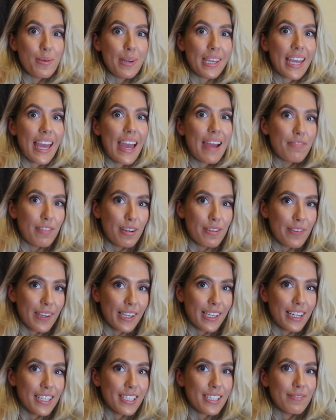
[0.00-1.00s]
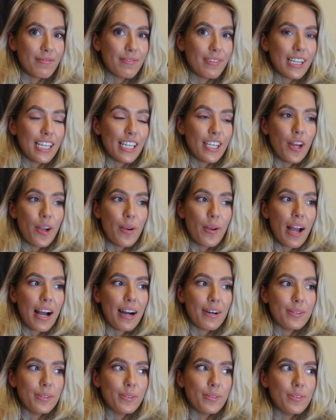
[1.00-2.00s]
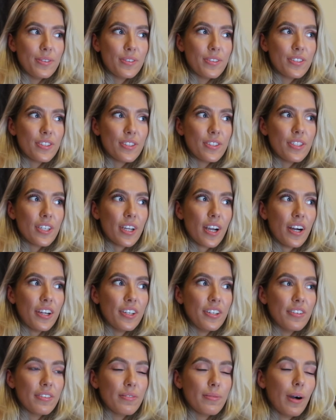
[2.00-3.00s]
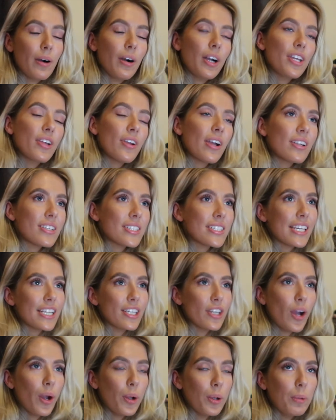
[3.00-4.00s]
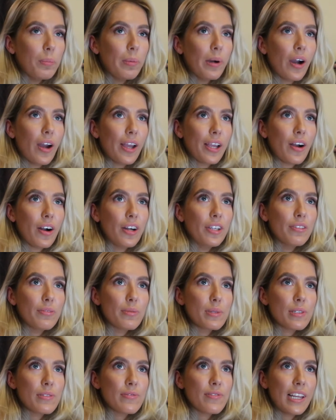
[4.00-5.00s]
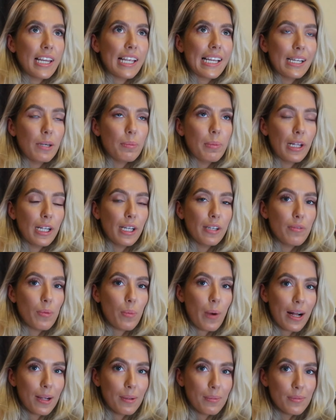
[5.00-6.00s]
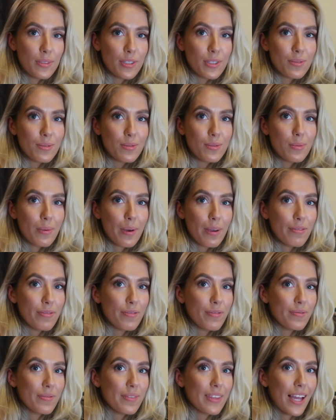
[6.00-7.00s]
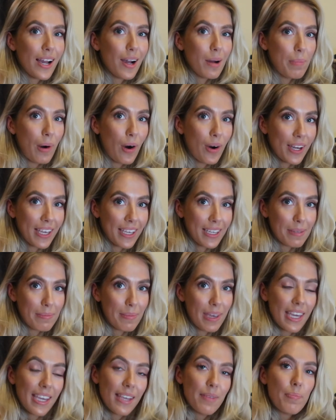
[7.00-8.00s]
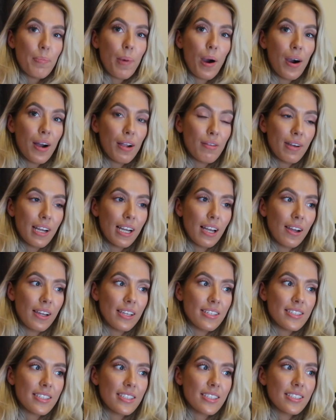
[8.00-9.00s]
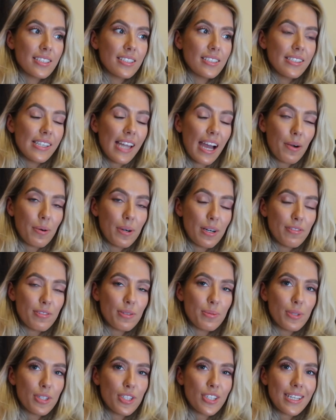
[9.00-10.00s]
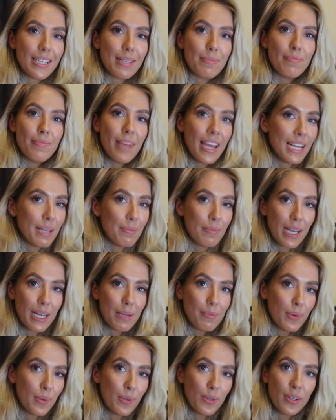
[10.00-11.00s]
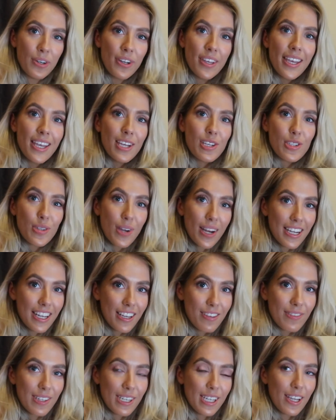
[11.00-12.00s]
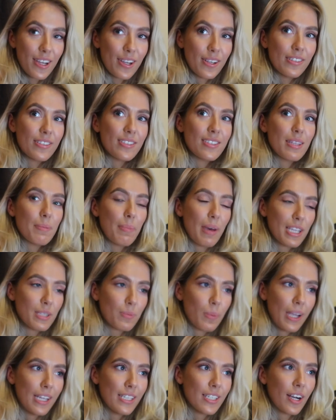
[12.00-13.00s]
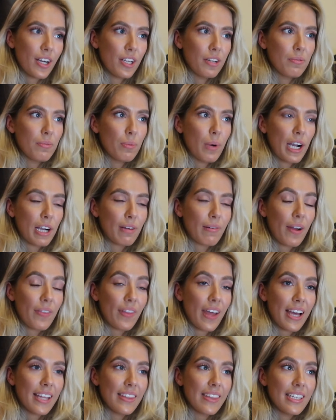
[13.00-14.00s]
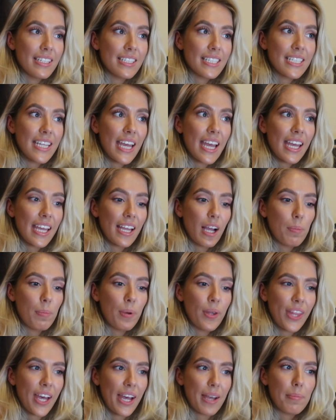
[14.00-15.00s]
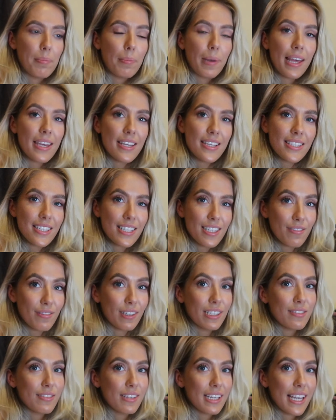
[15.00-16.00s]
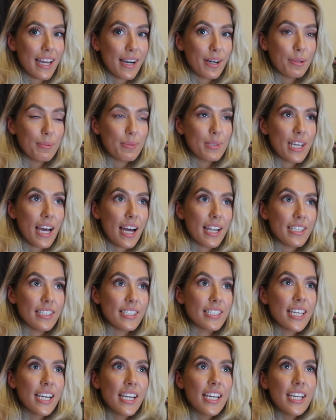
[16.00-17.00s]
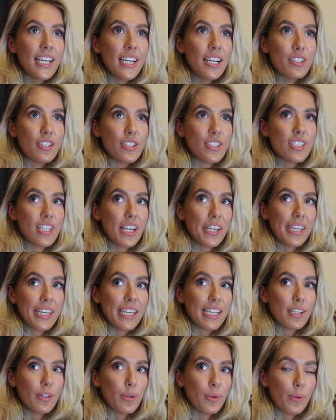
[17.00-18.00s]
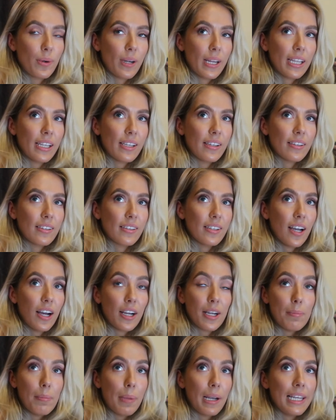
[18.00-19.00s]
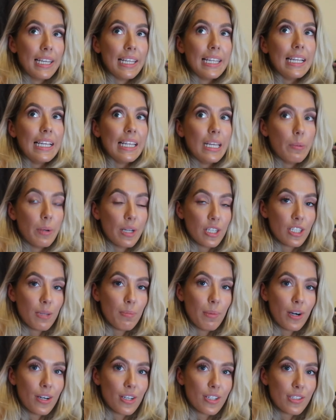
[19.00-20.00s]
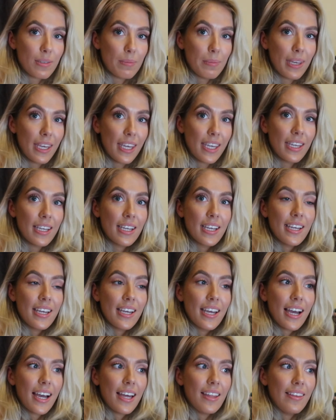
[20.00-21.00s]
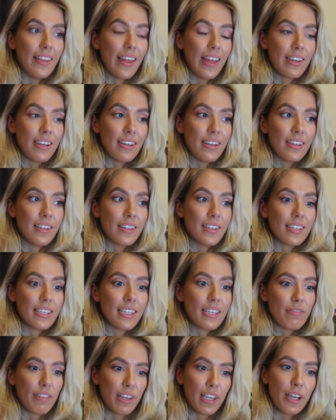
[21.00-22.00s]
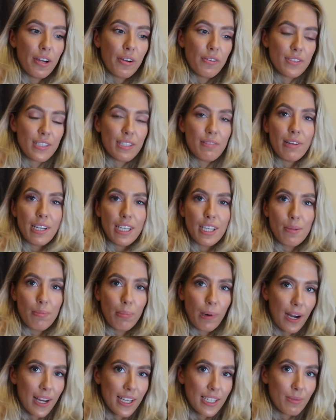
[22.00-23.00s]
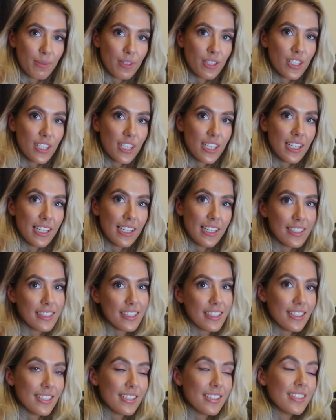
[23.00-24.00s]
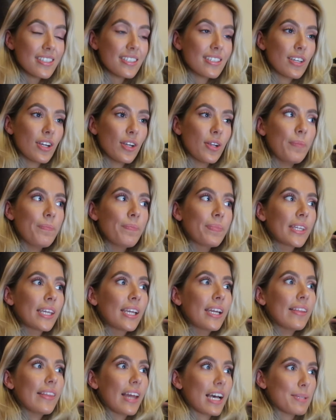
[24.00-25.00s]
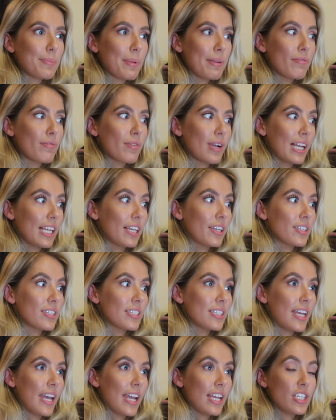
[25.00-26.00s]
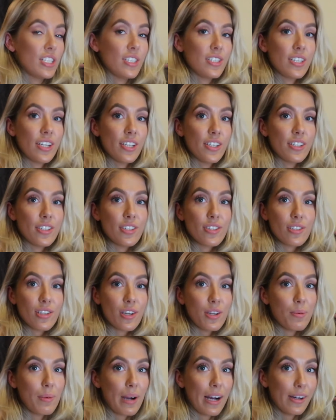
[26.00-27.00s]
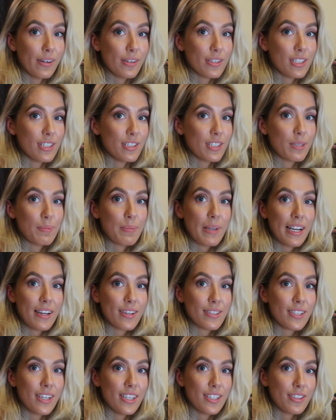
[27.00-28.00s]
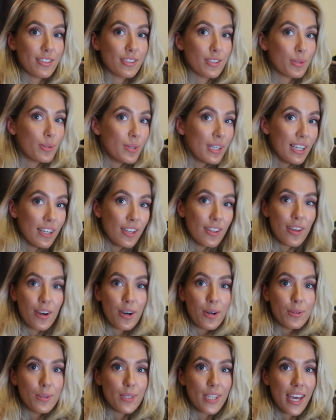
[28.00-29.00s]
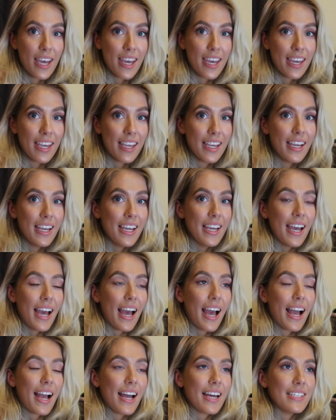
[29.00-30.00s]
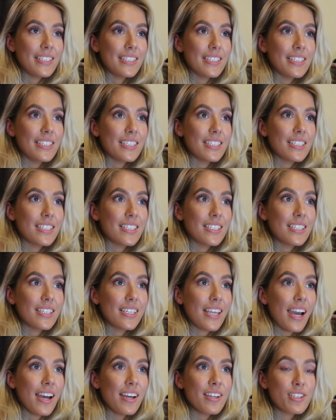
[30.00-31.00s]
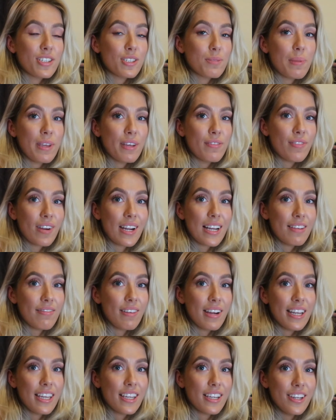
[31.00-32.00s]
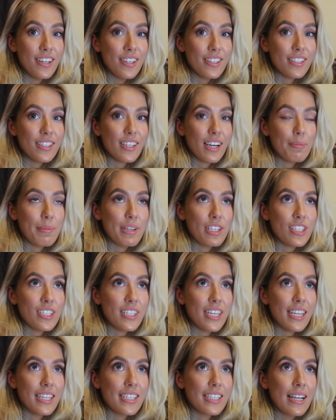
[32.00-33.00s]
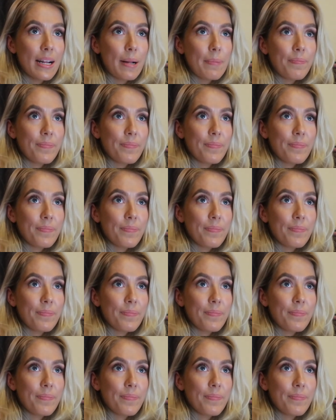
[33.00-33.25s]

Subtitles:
doing everything and I didn't really know how to kind of, well, I know how to say no, but I kind of was feeling a little bit overwhelmed with her barking at me. But I realize now, after watching many more training videos, the best way to kind of work around that. And then today I put that in place and it really helped, and just like ignoring her completely when she barks at me and then giving her obviously really good praise when she listens. So that's been really good today. She's done so well. She's just been outside to the toilet the whole day and yeah, just been really good. I mean, she did